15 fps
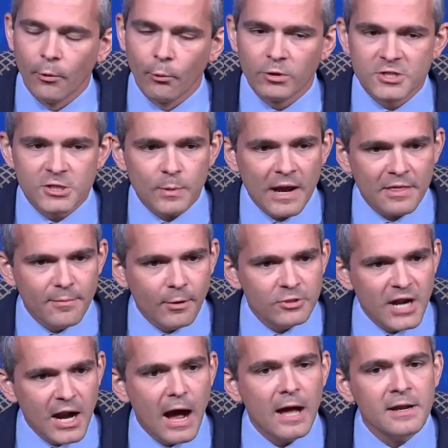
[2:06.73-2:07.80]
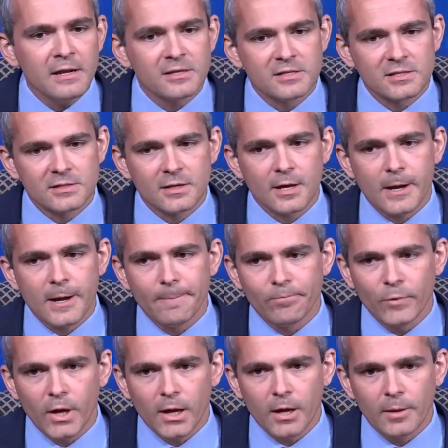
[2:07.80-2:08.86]
Which is why the most honest
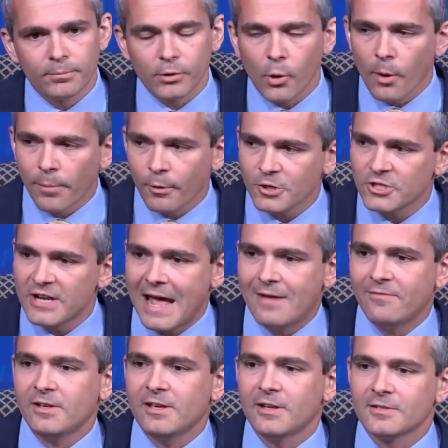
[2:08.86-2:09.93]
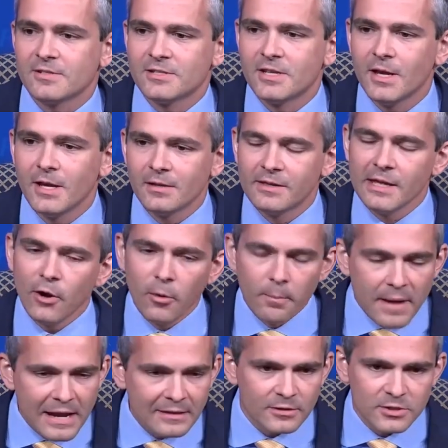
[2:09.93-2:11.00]
pro-abortion advocates, they
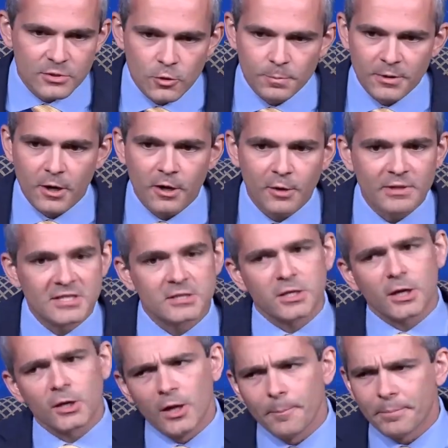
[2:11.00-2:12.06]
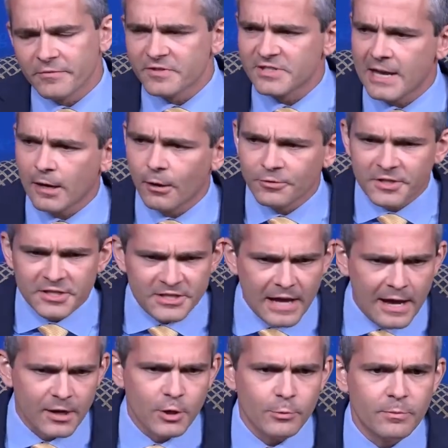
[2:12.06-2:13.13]
don't make the stupid arguments, it's a clump of cells, it's
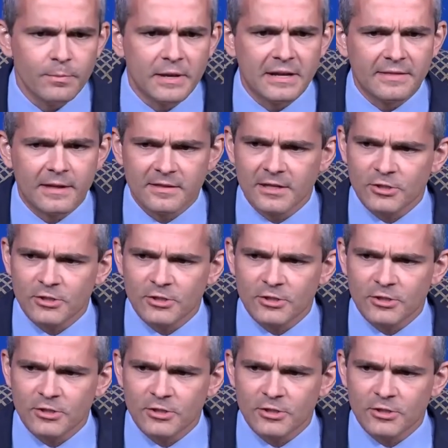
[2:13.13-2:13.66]
not a human being.